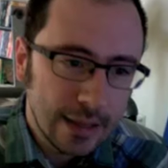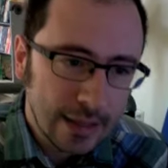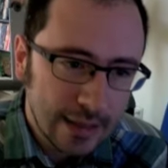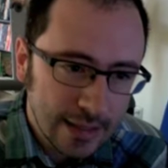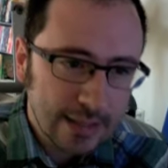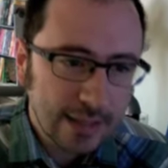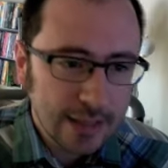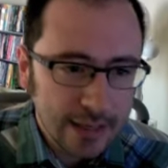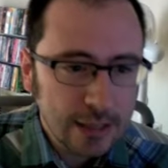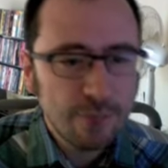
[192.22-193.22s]
This
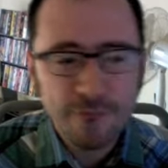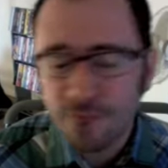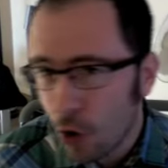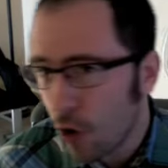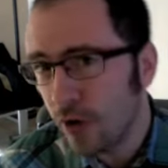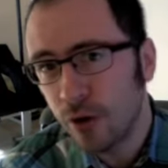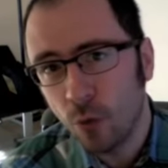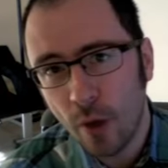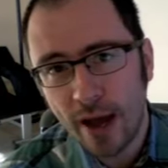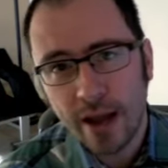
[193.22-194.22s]
is far and
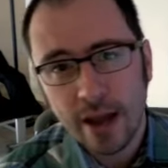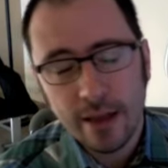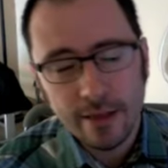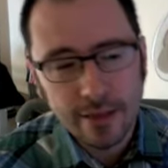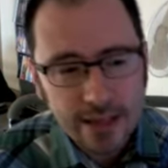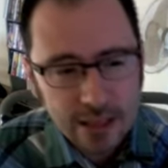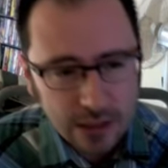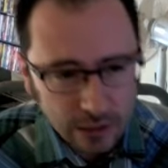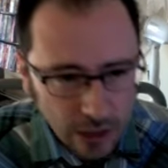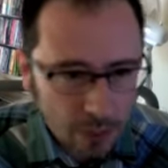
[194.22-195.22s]
away the
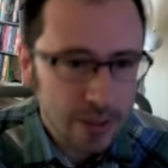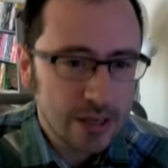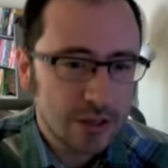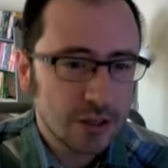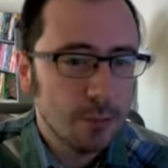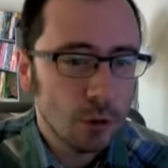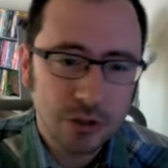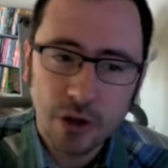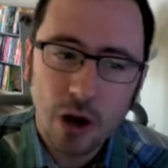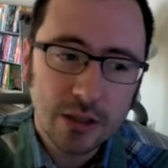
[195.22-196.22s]
sloppiest, most
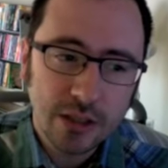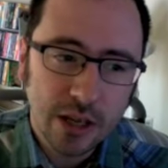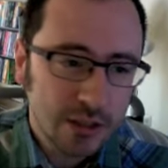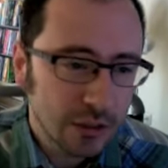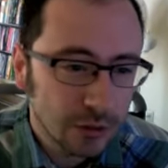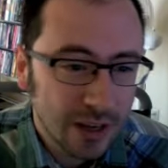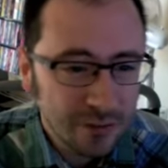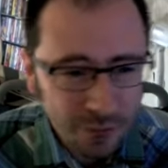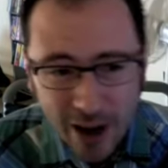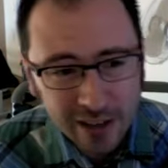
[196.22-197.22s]
nonsensical, and
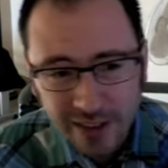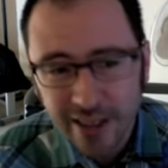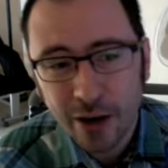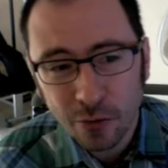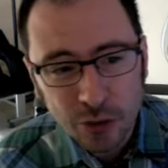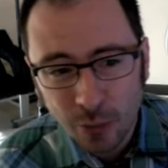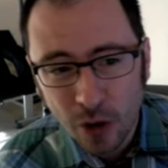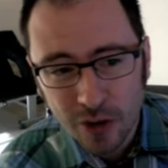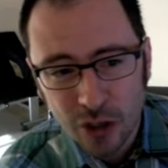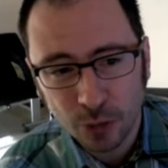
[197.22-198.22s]
frankly
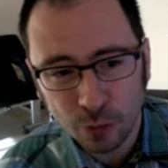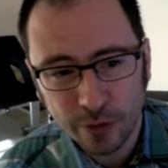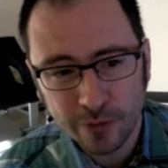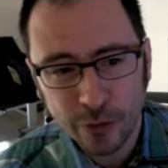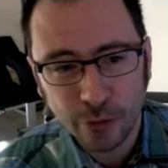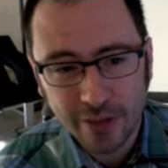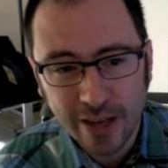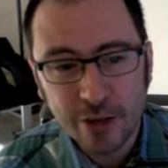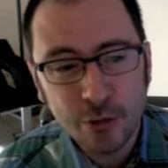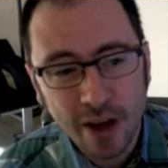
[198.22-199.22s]
irresponsible review
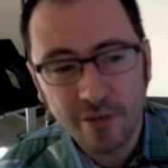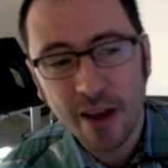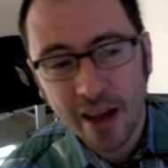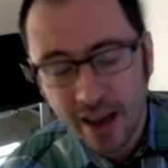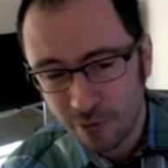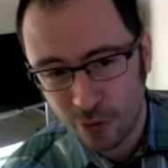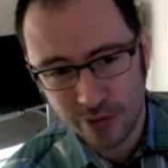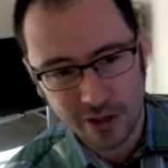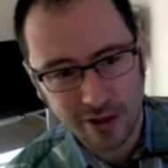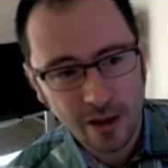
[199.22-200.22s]
that you have ever
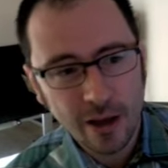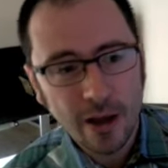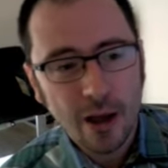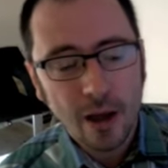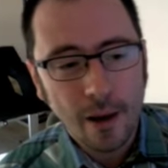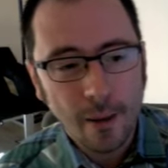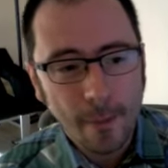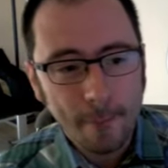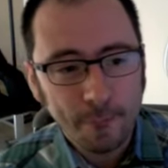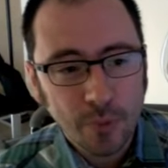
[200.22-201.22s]
done.
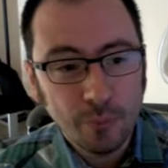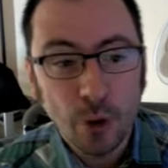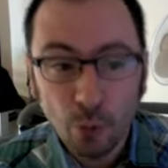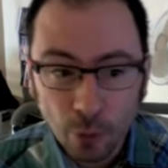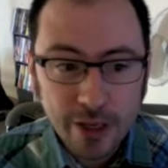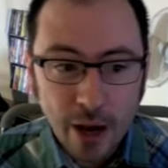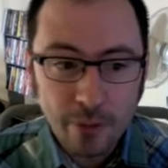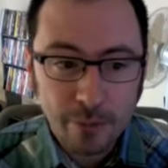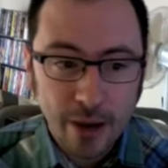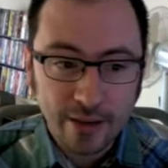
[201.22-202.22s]
But we'll be
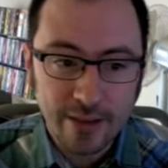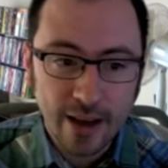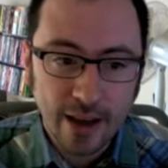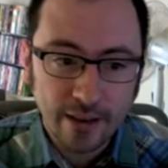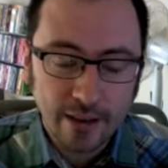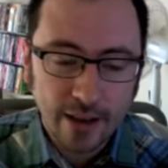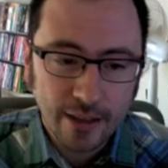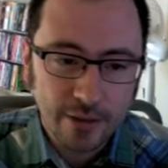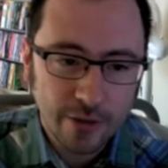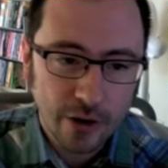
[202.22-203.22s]
coming back to that at
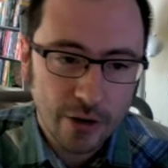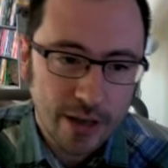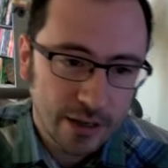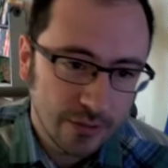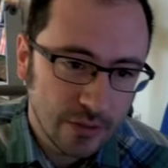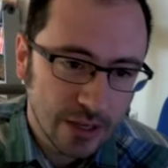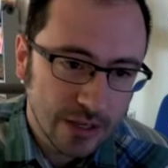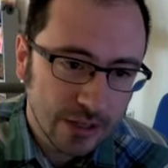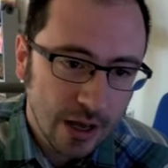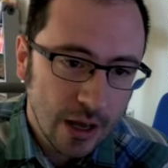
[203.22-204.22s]
the very end of
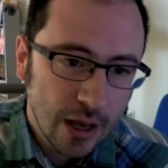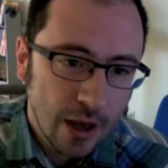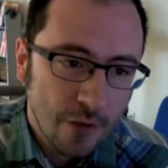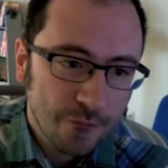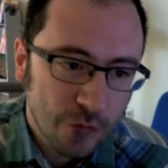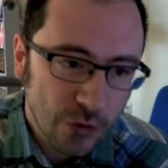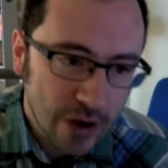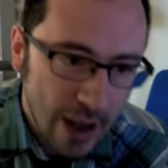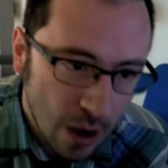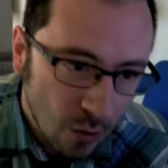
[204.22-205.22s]
this. For
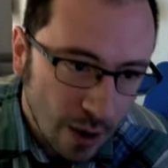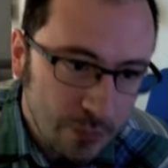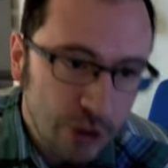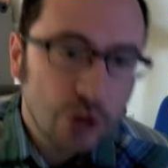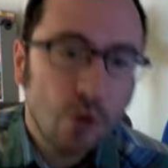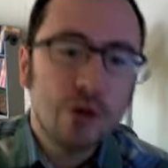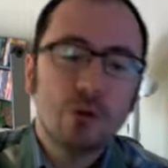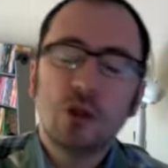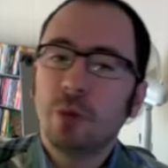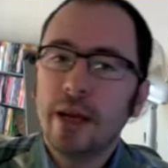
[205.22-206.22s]
now, I'm just going to
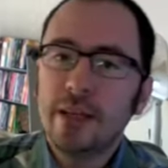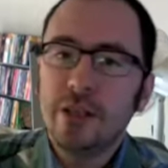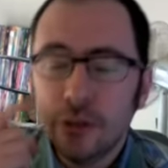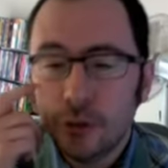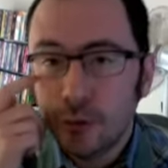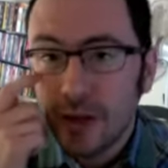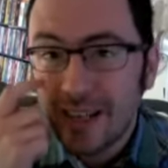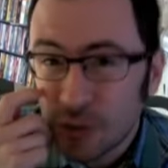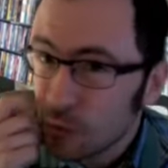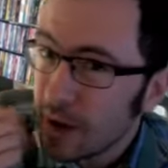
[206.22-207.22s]
explain to you in
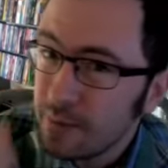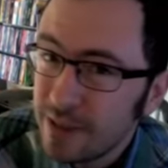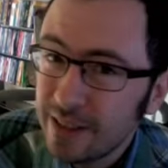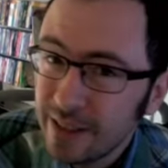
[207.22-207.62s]
extreme